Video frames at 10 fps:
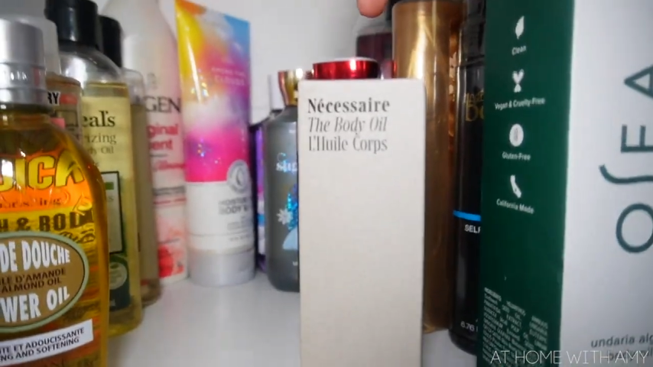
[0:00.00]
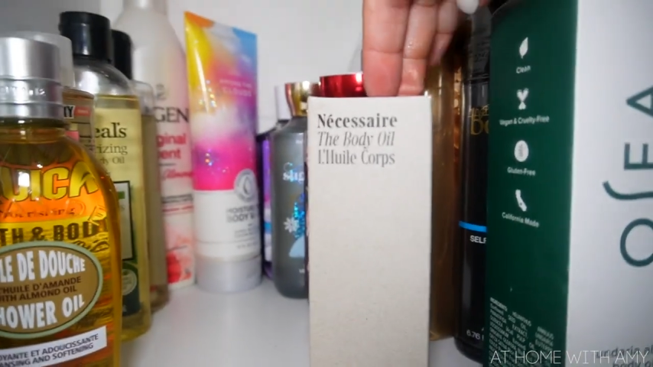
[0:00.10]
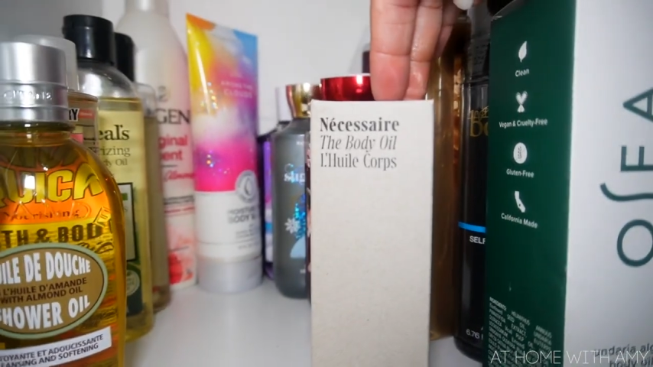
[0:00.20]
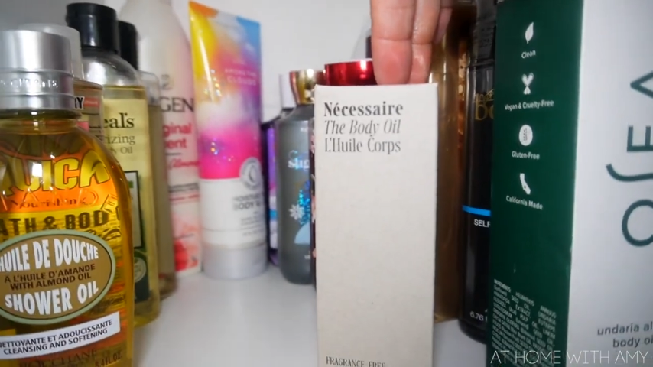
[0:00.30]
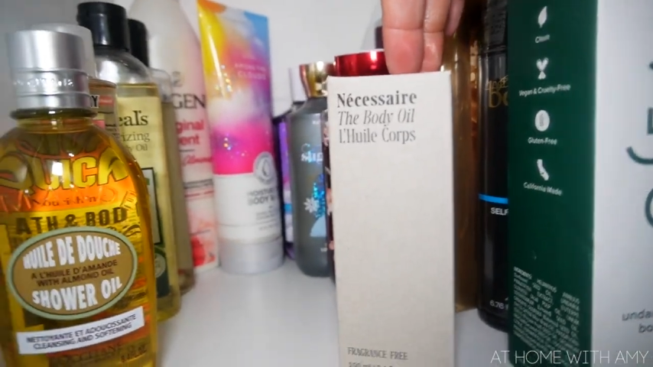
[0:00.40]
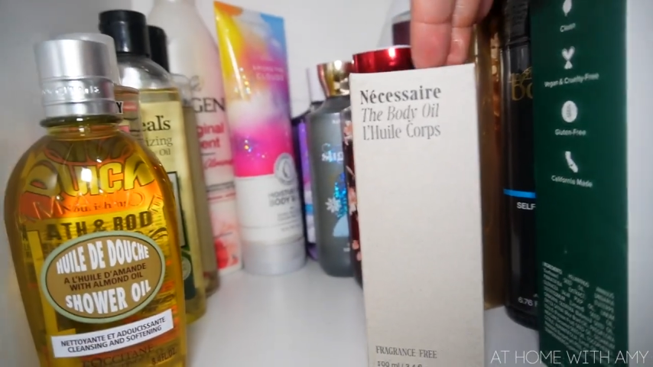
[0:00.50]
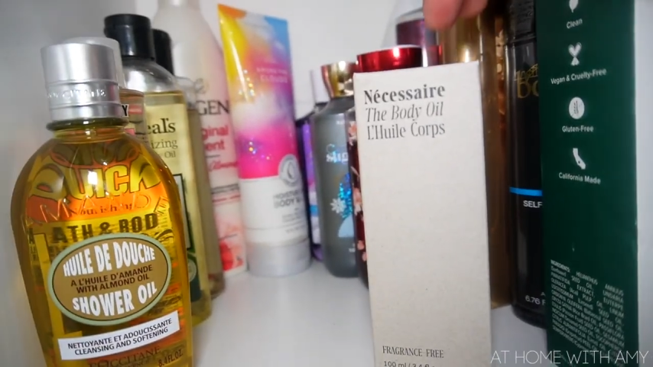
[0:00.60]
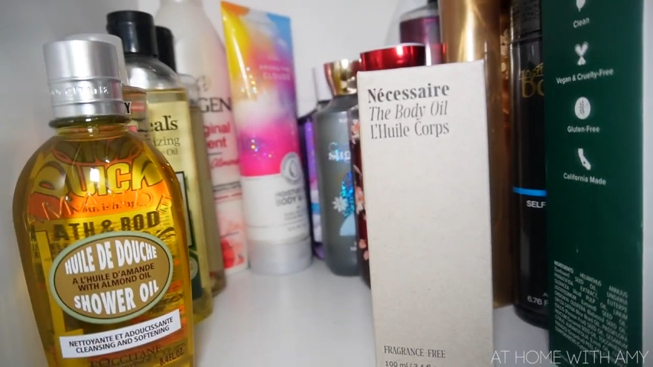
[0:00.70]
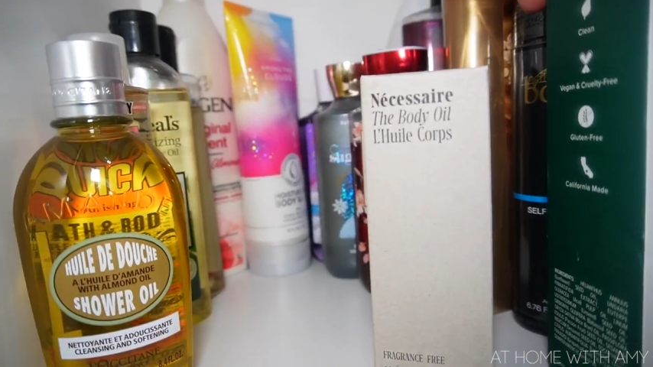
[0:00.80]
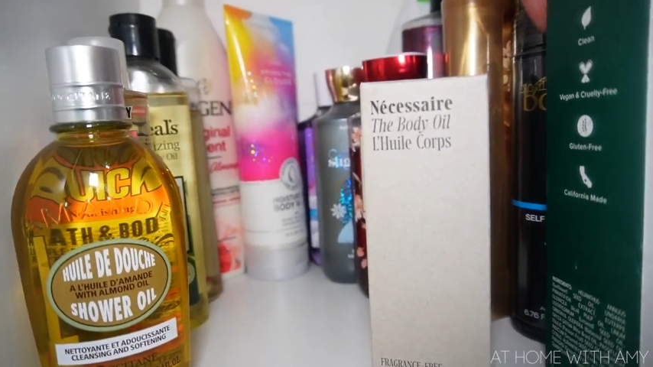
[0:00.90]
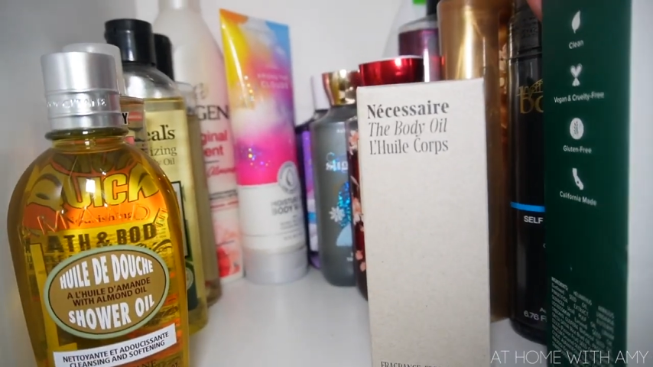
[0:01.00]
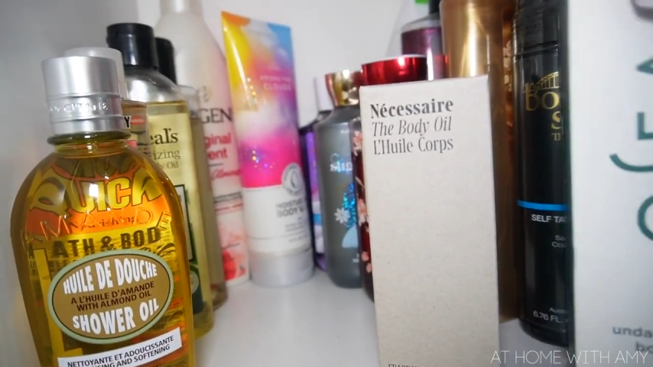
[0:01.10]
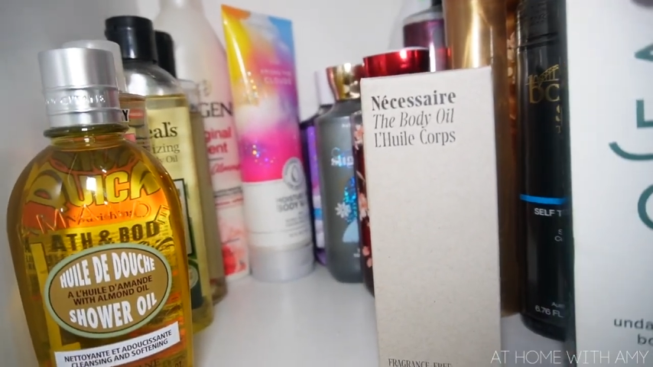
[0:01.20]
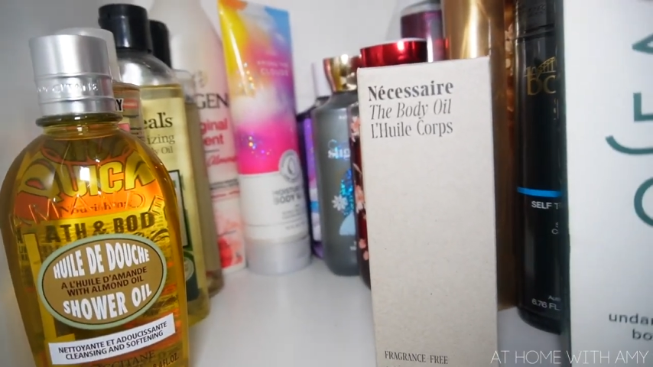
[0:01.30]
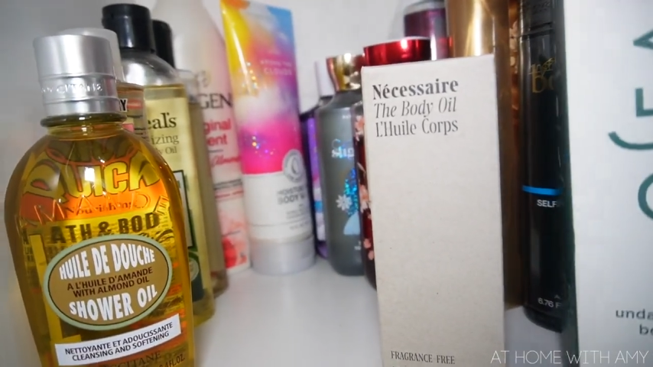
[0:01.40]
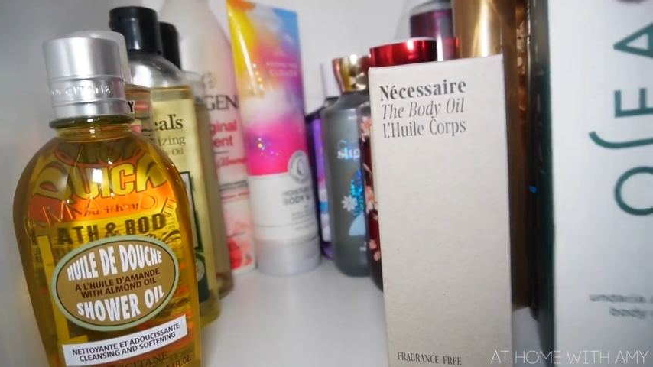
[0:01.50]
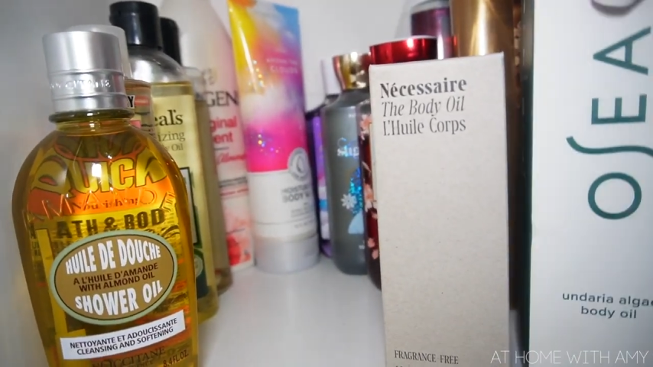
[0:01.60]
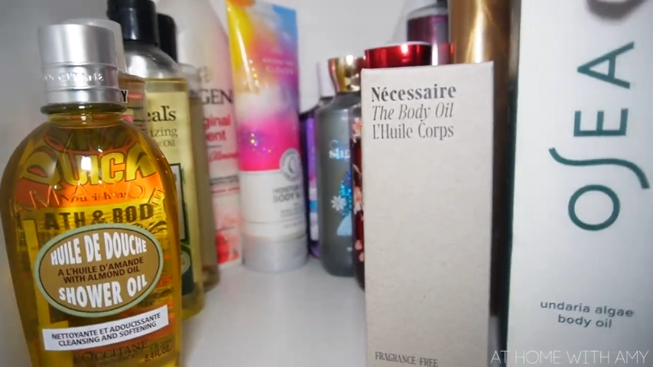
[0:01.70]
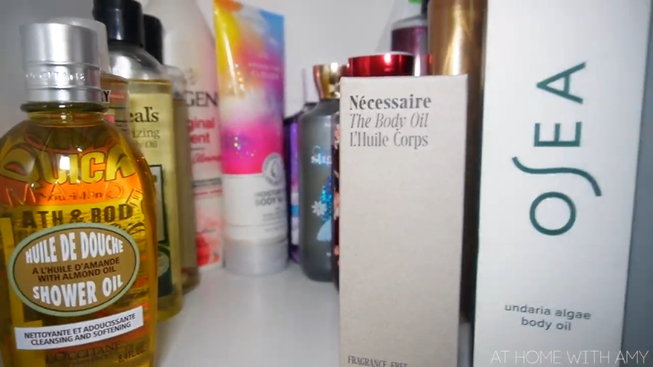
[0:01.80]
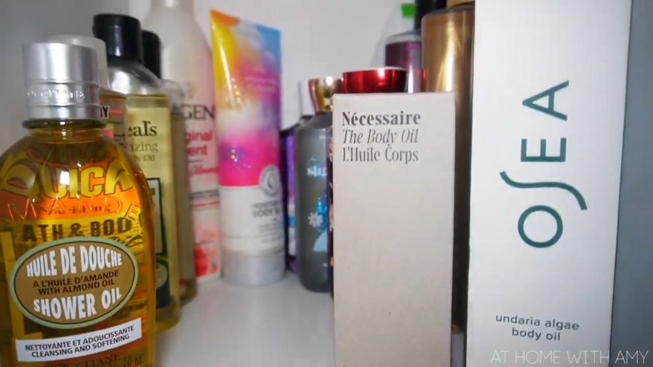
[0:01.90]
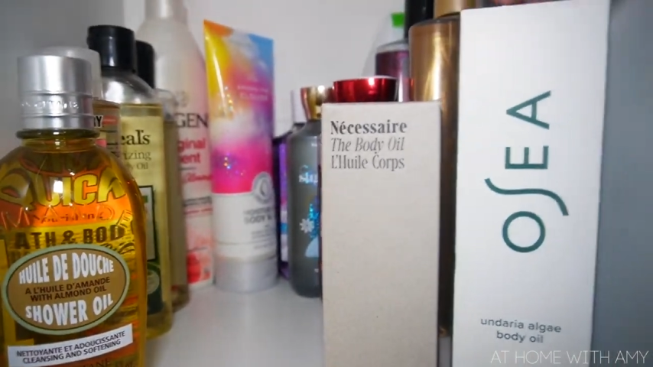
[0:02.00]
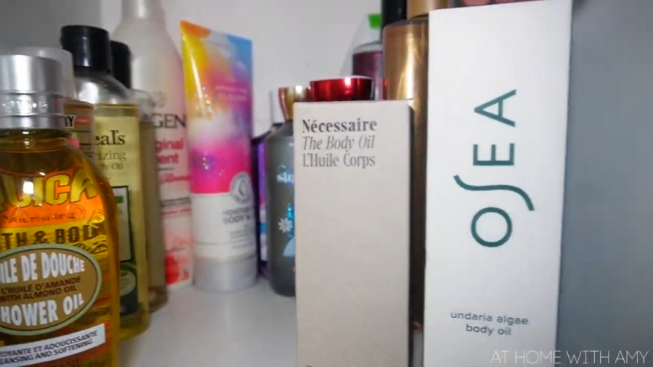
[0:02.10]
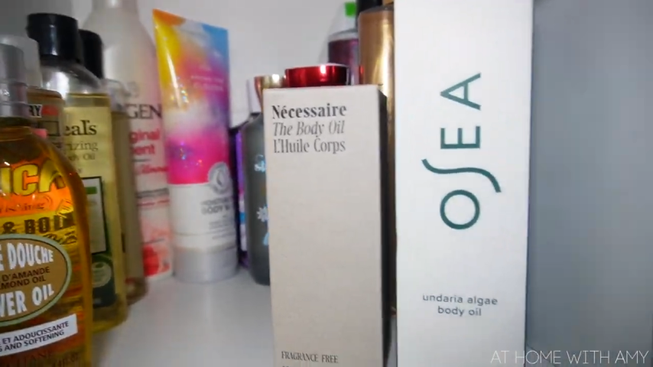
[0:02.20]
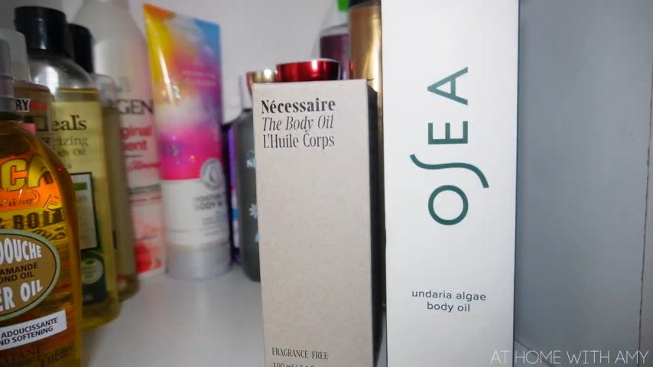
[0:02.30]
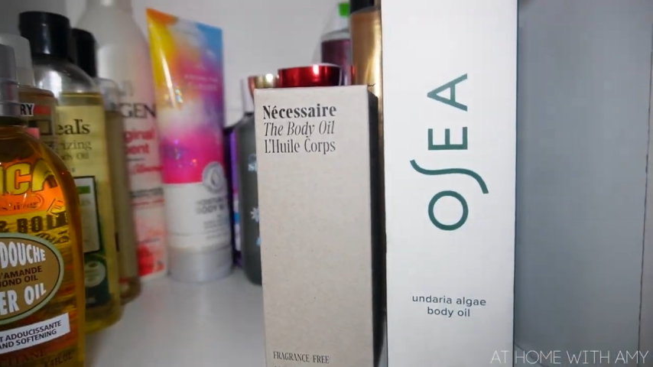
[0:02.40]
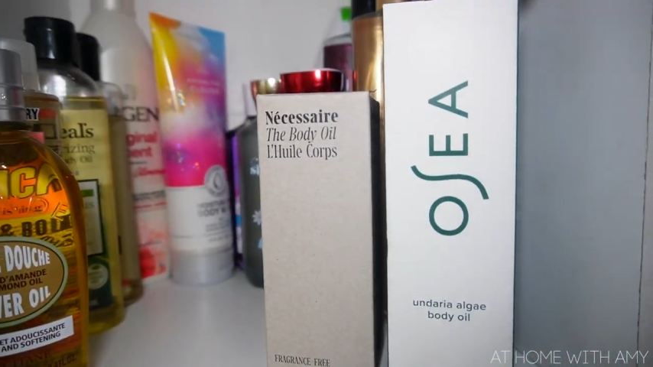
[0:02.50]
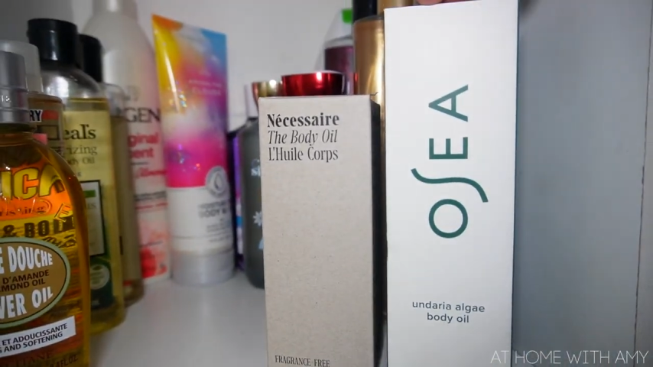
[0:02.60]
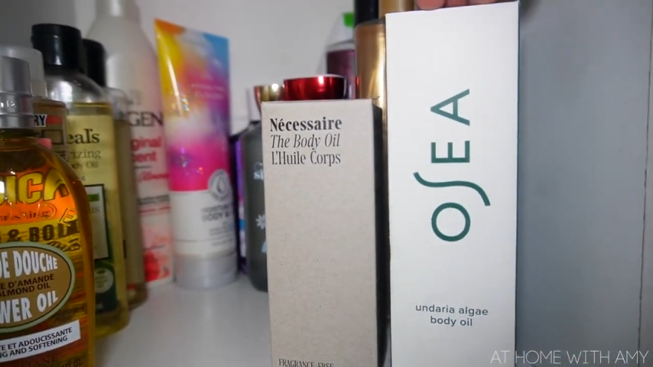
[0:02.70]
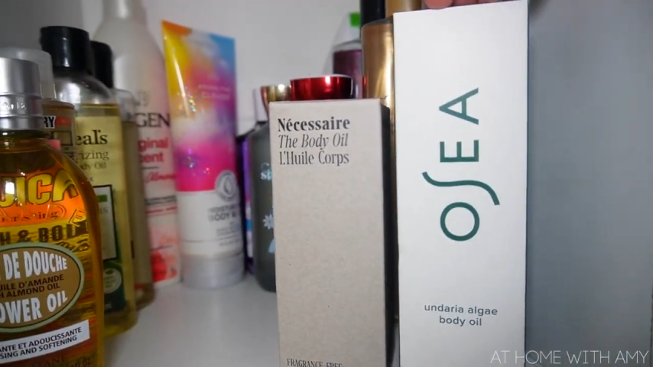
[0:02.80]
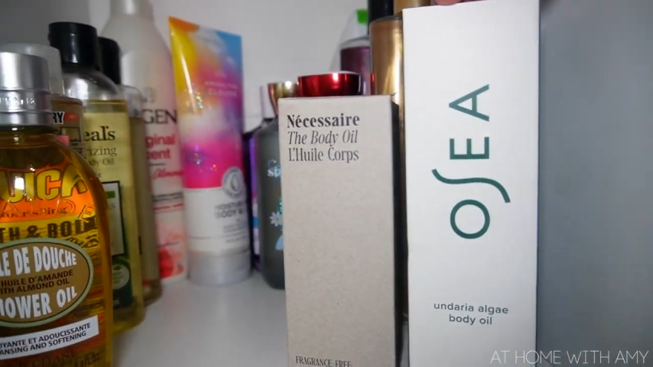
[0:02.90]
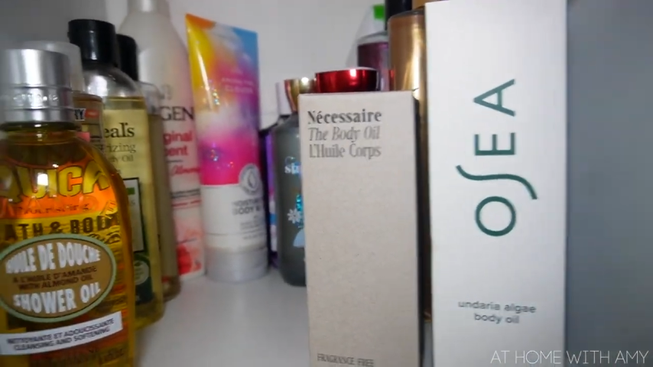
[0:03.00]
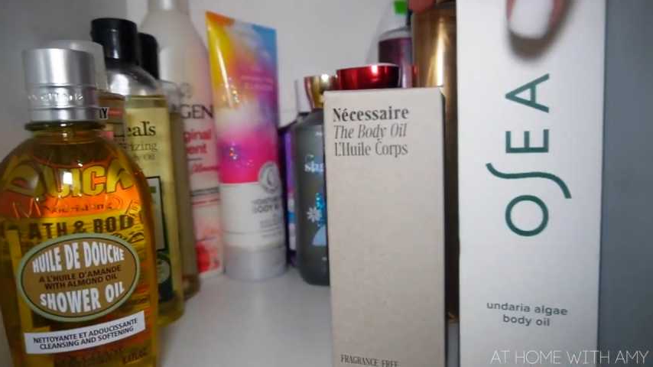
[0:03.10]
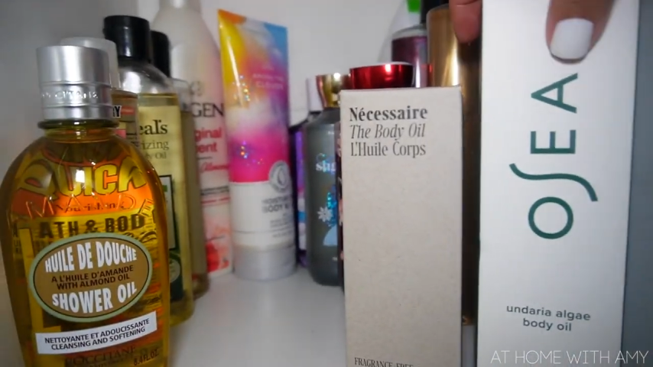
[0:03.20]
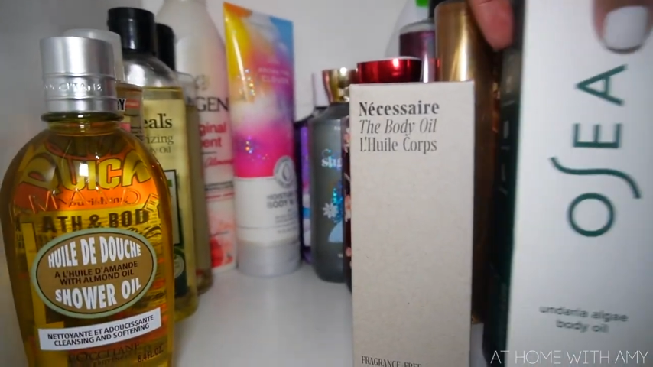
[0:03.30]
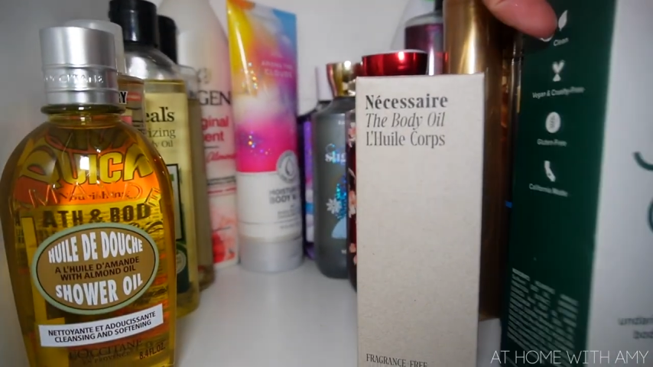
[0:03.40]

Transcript: Nobody's mouth can be seen.